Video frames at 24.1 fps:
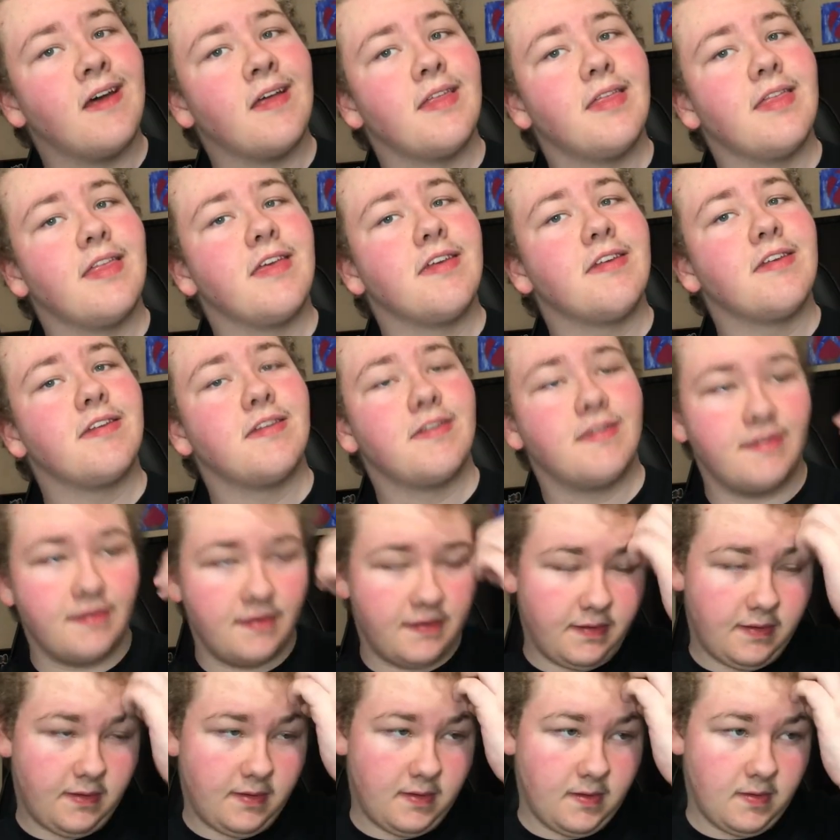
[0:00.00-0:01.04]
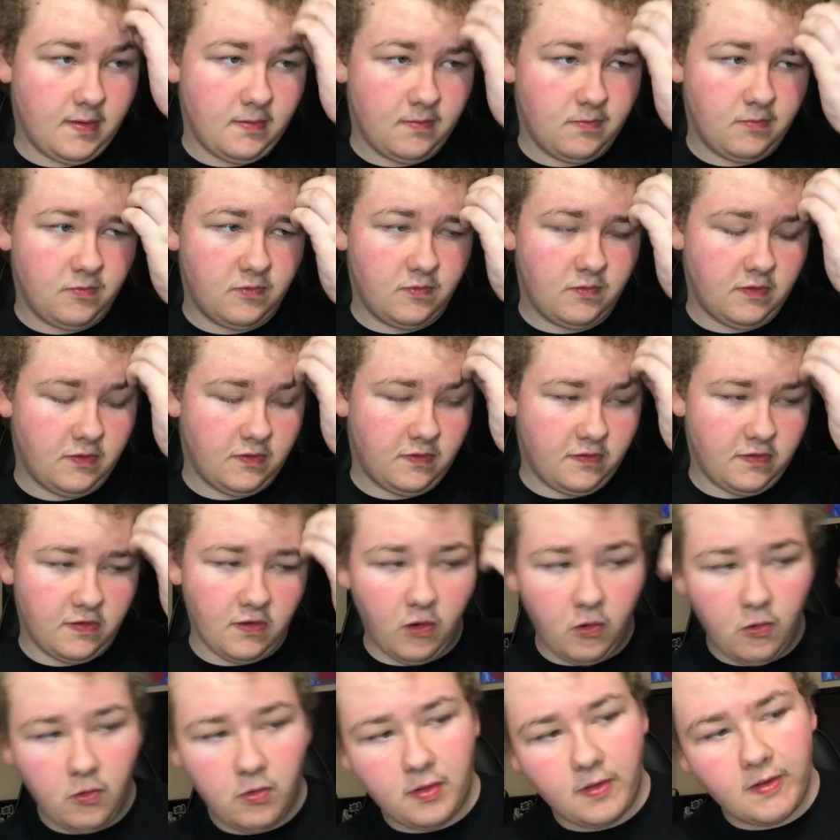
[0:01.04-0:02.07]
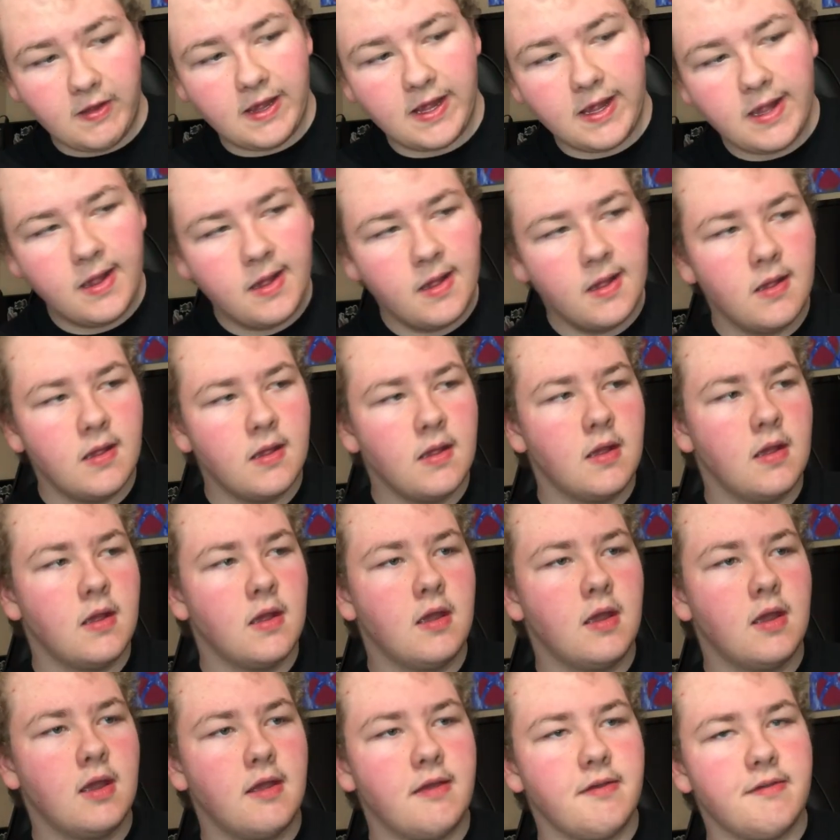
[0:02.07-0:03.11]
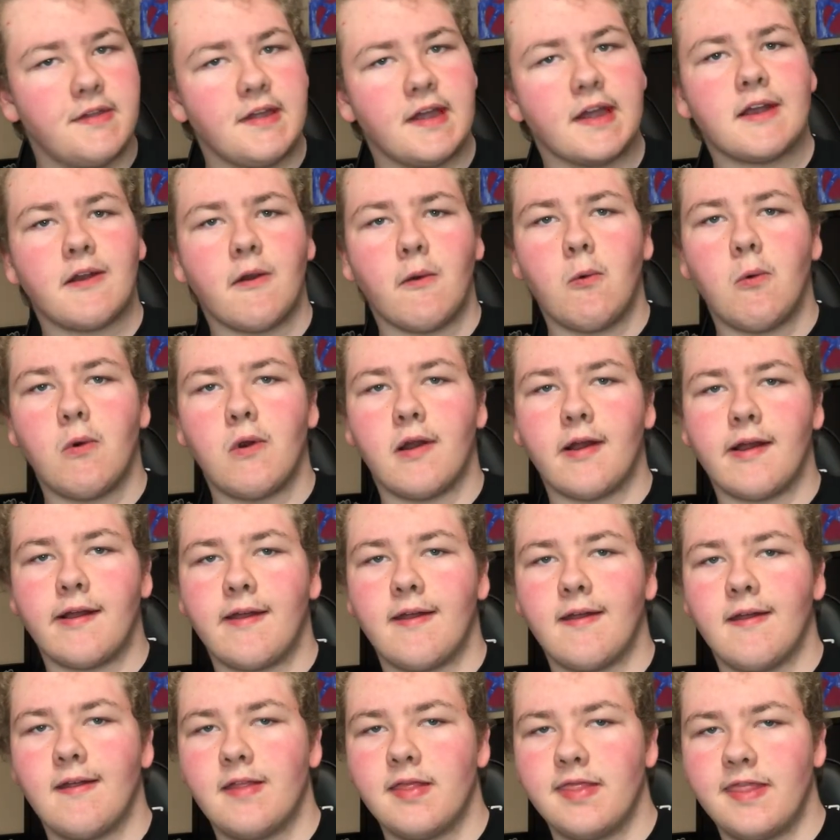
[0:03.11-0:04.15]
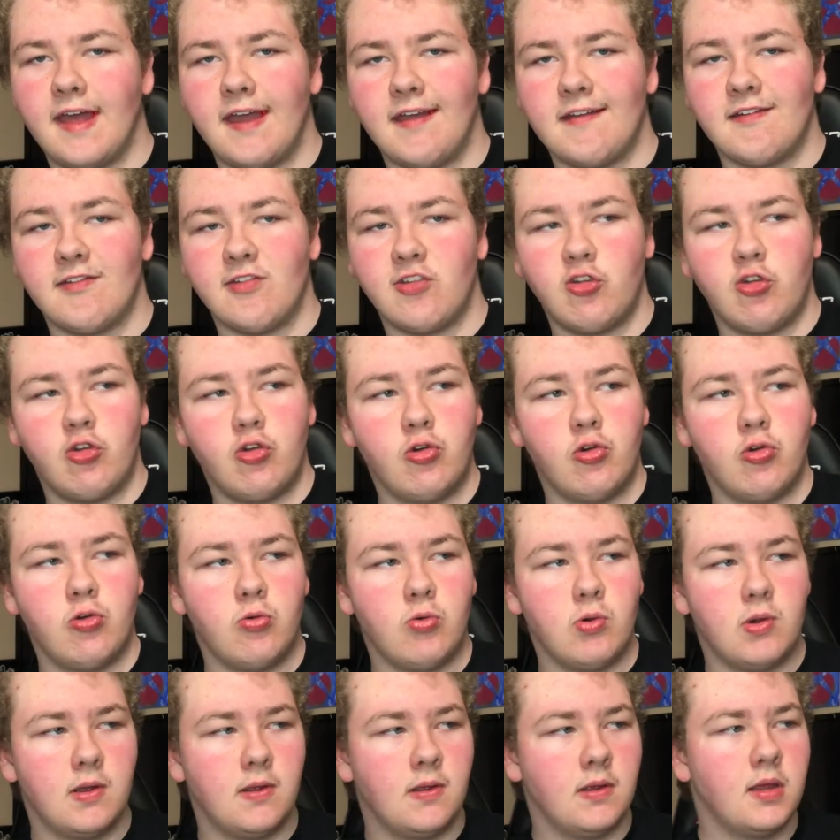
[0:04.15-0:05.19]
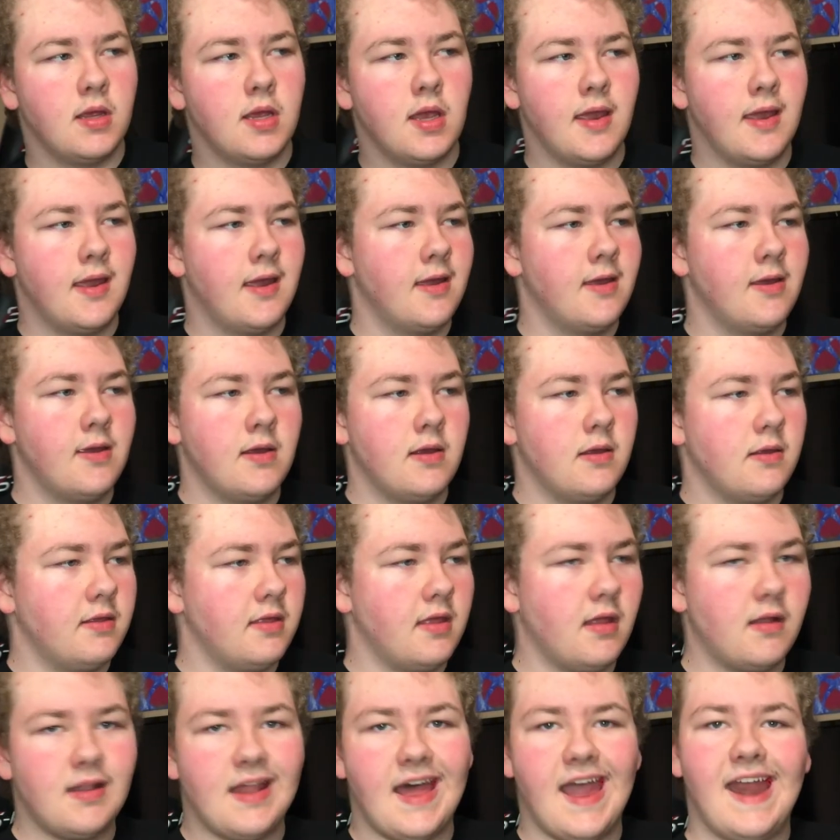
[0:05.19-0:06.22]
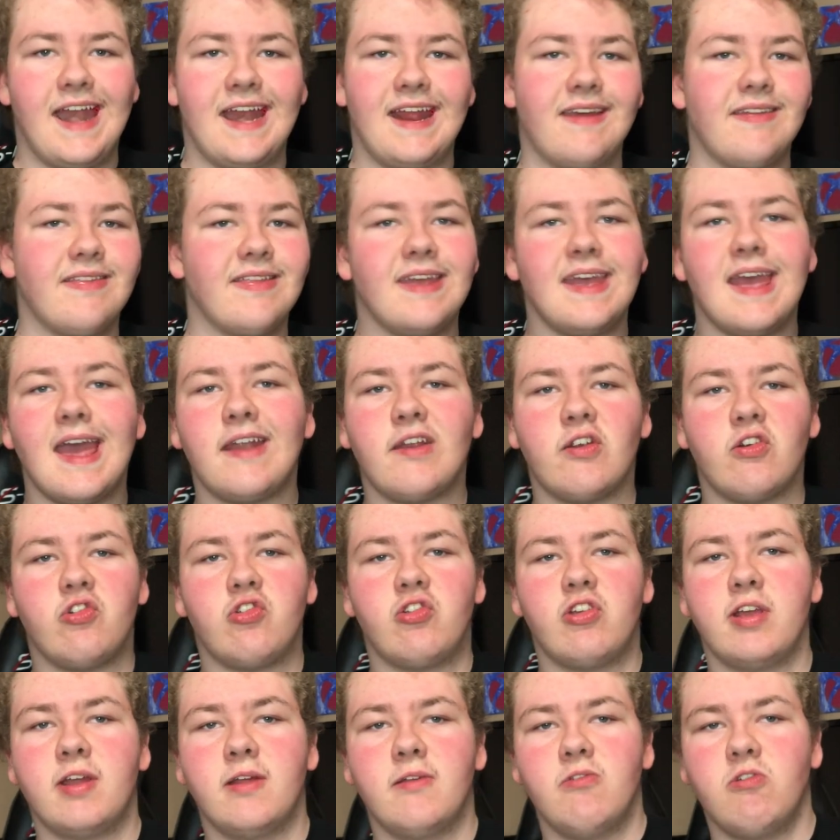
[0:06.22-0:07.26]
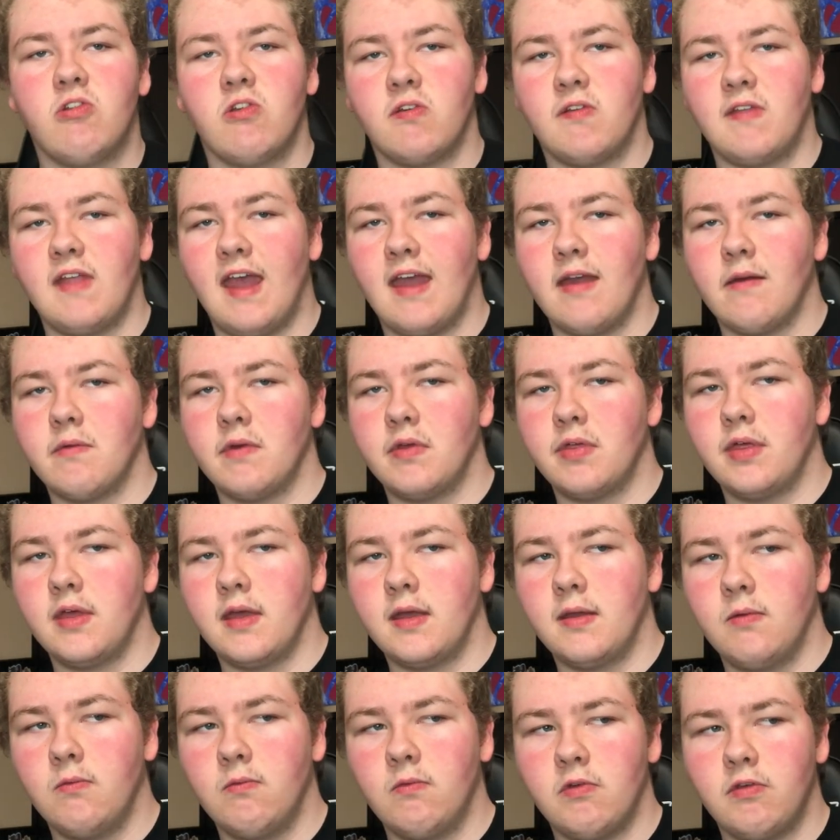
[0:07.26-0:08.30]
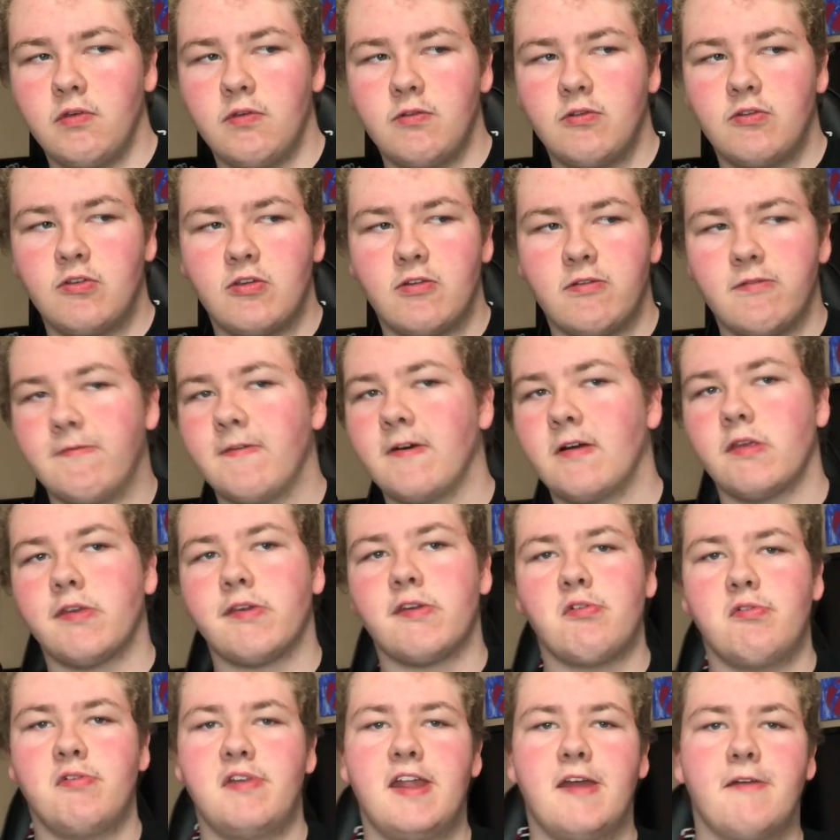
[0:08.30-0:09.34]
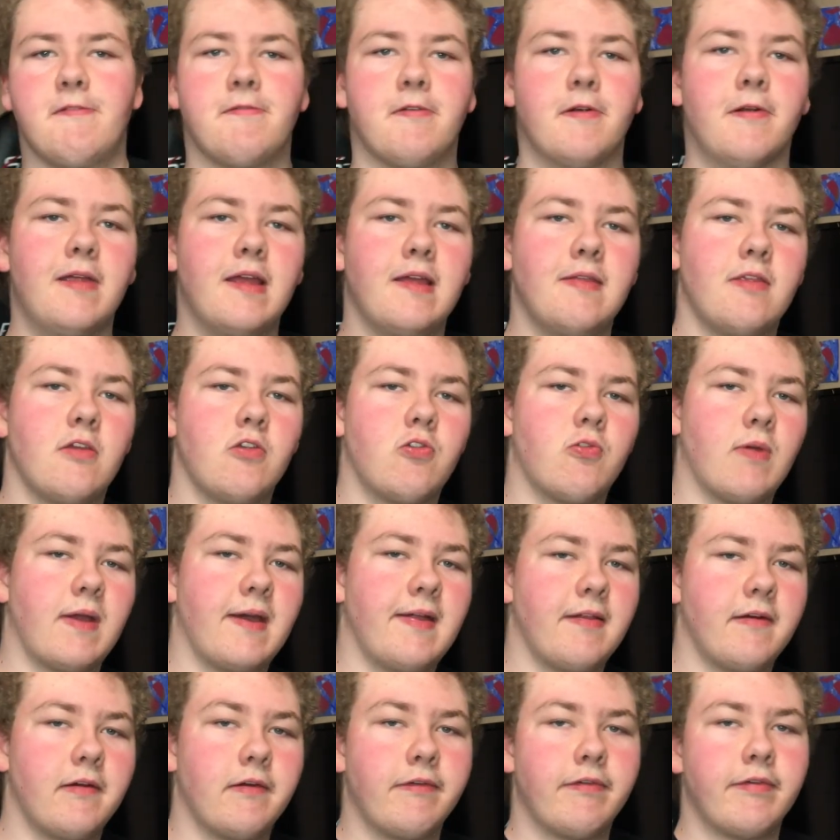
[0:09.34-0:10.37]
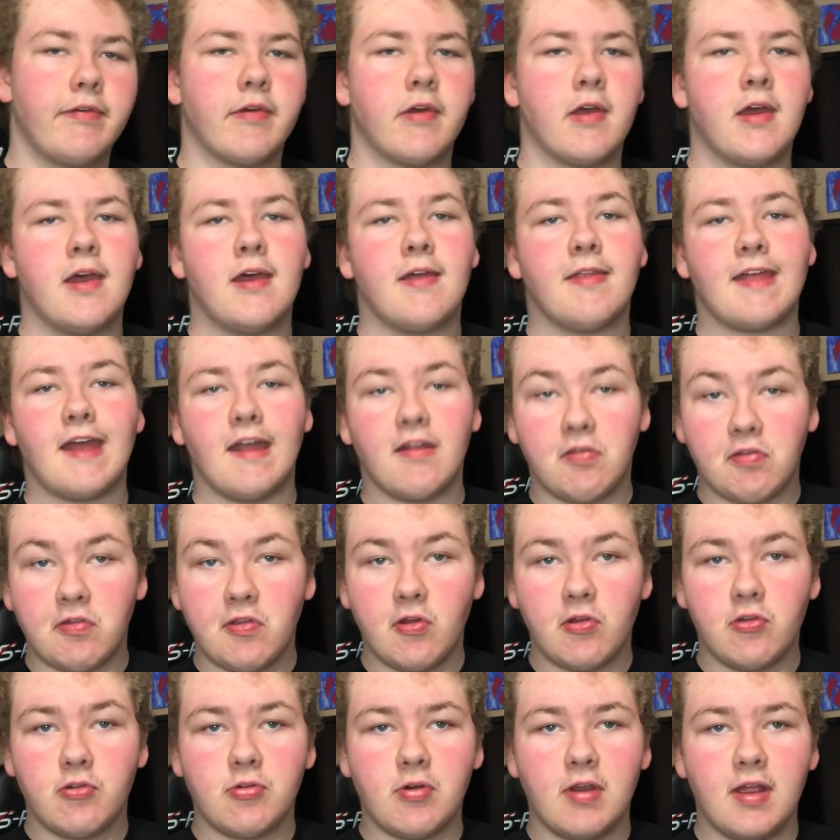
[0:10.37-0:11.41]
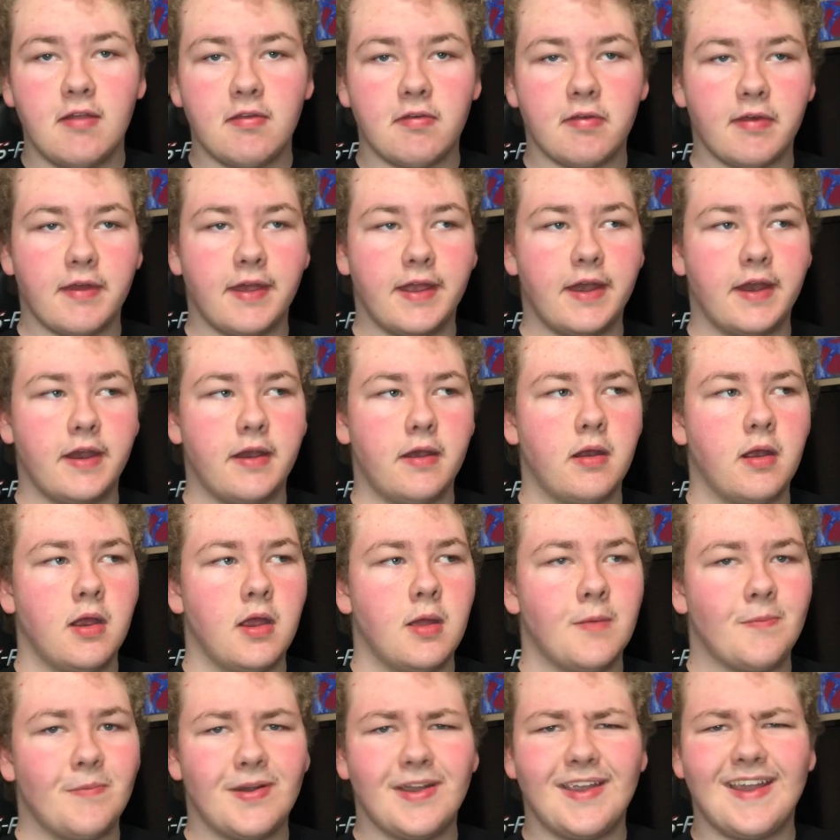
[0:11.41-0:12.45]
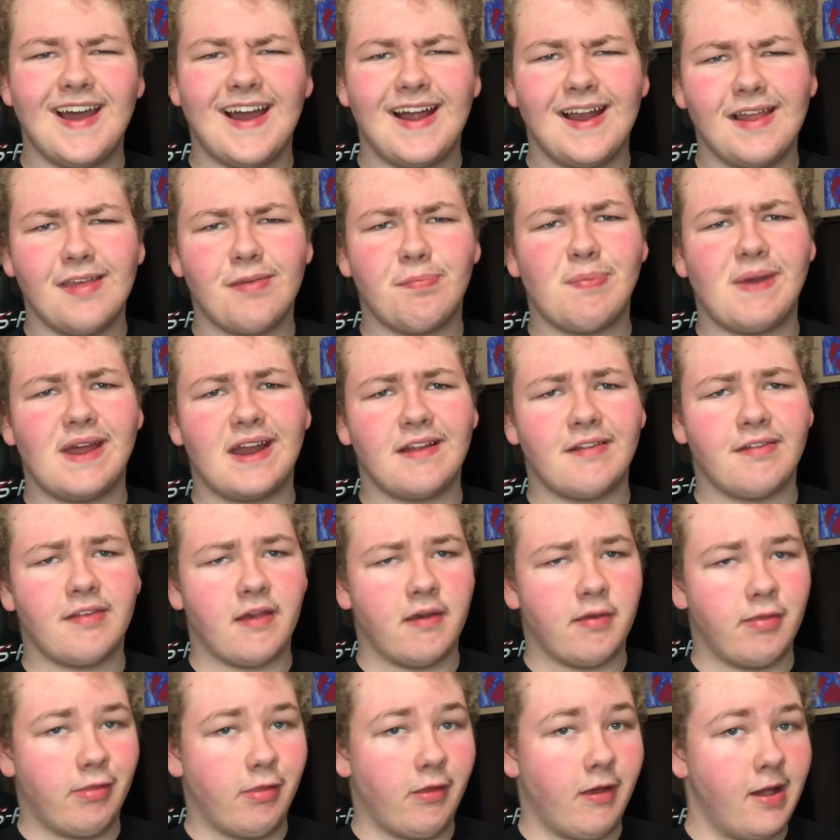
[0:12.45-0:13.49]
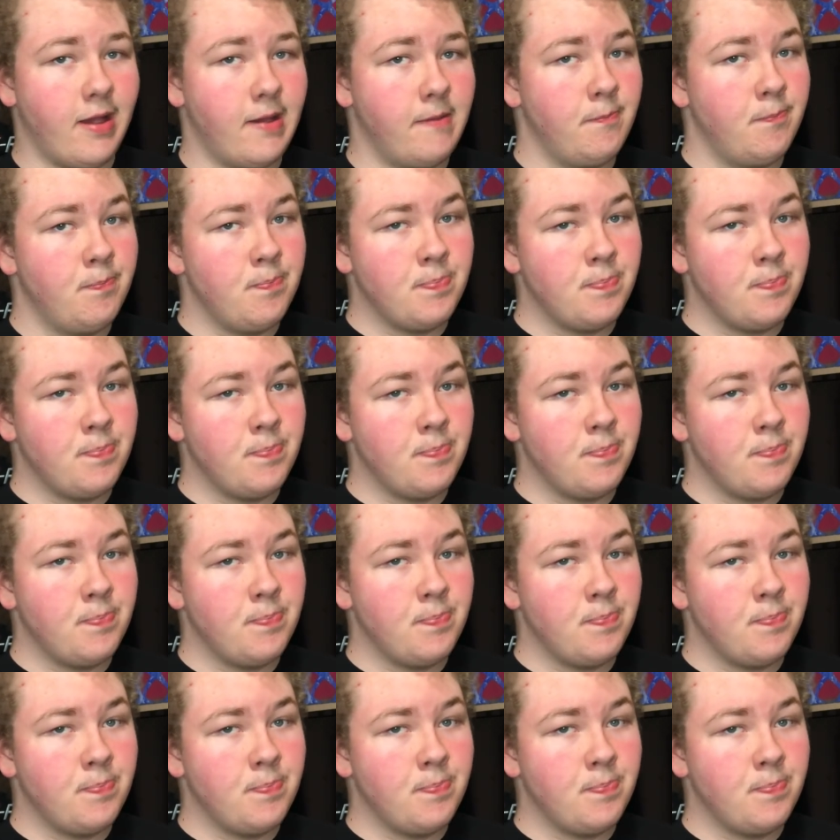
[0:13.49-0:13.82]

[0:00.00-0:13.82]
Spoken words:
this. Just solely, it's not gonna work thanks to the lighting, the energy. Just everything was just felt so different in the trailers. That still translated, but not as bad as I thought.